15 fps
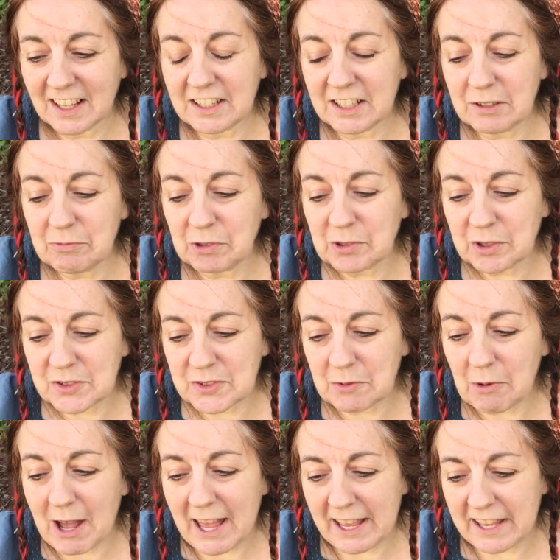And he walks
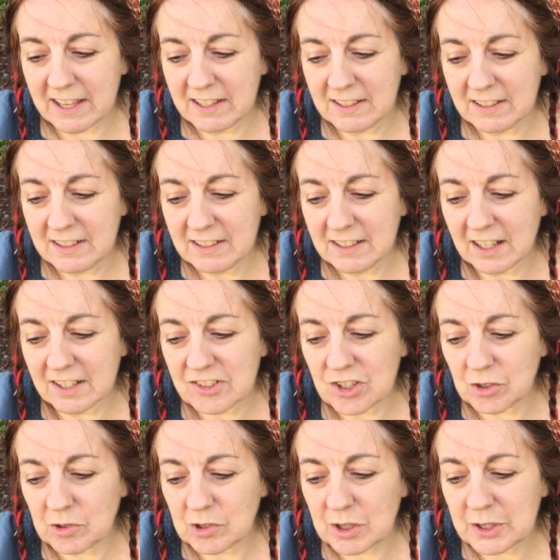away, a
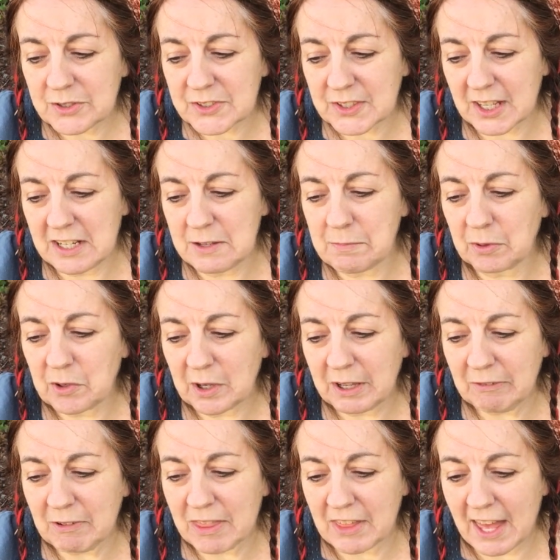tall, skinny
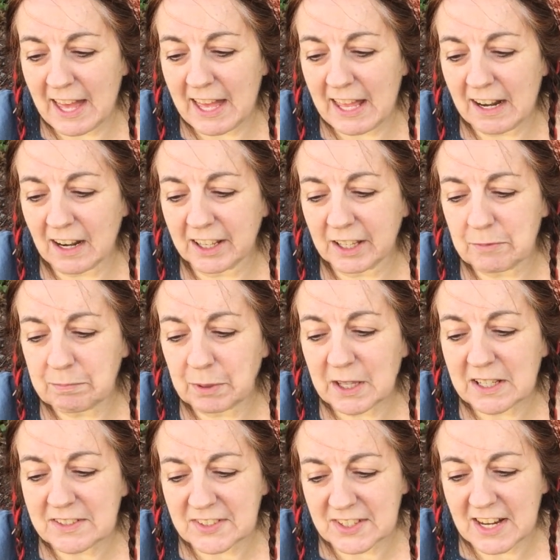boy with hair like a
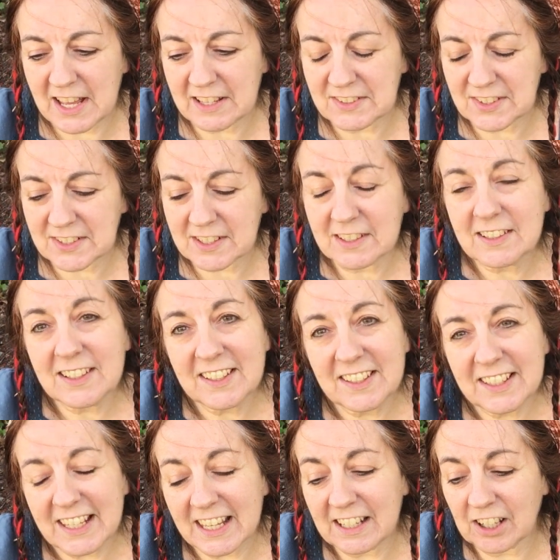bird's nest,
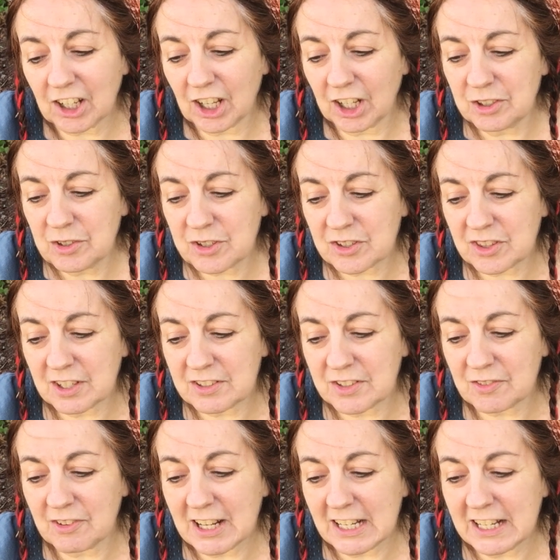in a coat
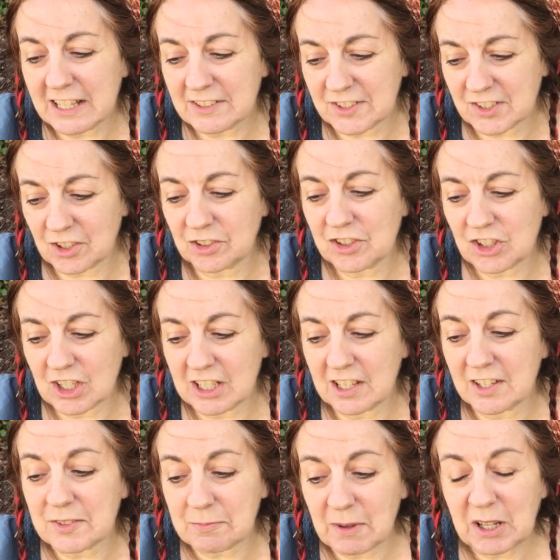that's really as dodgy
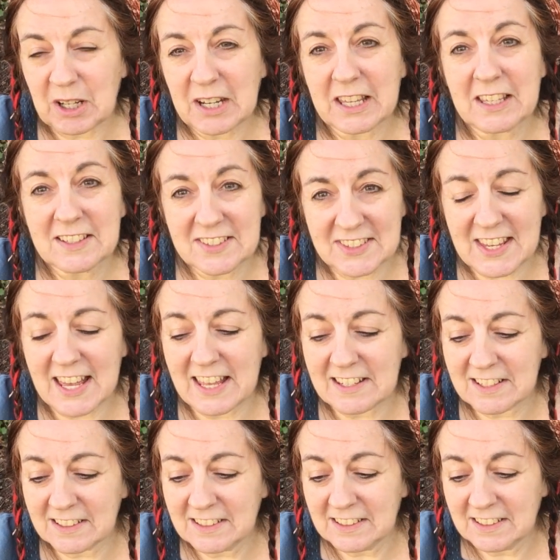as Marley
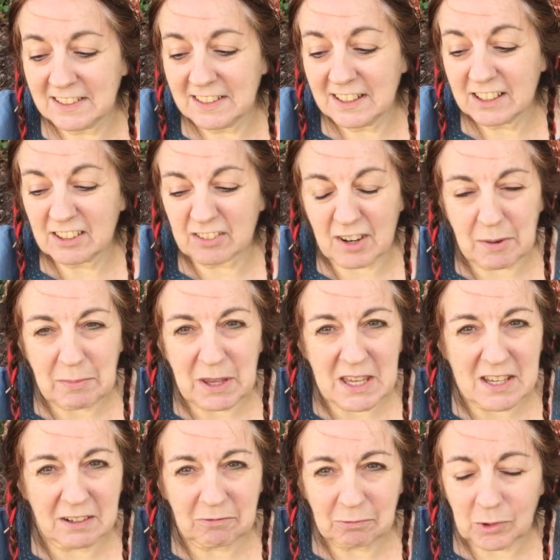said,
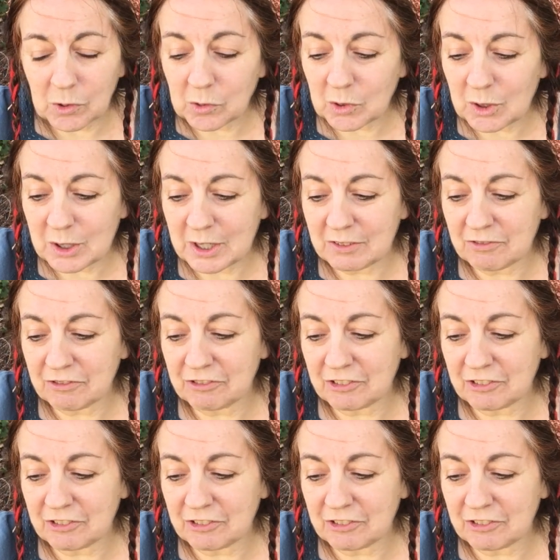grubby and worn and